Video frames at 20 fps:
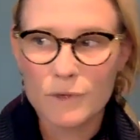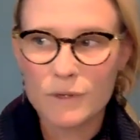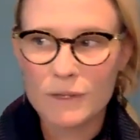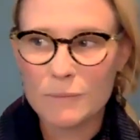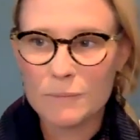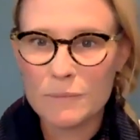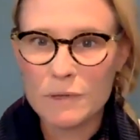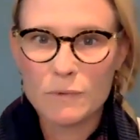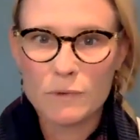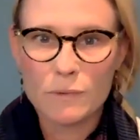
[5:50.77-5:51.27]

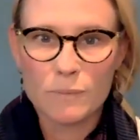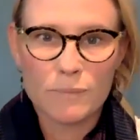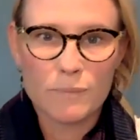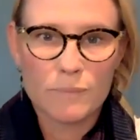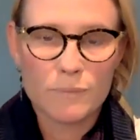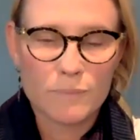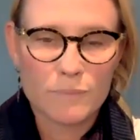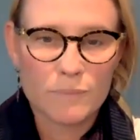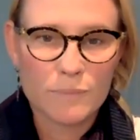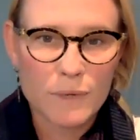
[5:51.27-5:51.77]
that
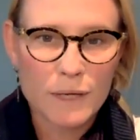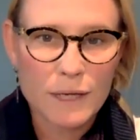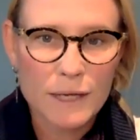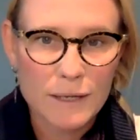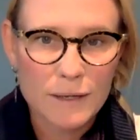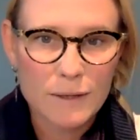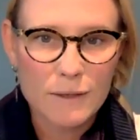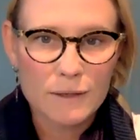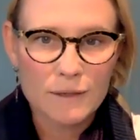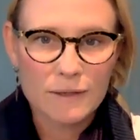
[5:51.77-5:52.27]
people
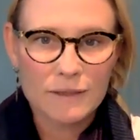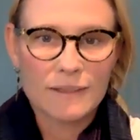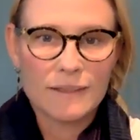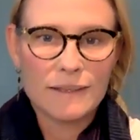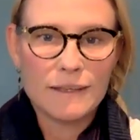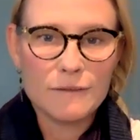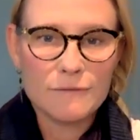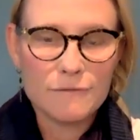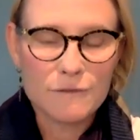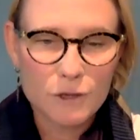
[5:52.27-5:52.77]

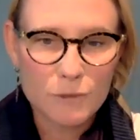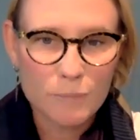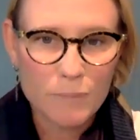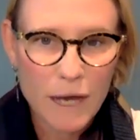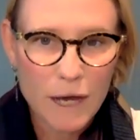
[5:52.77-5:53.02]
give their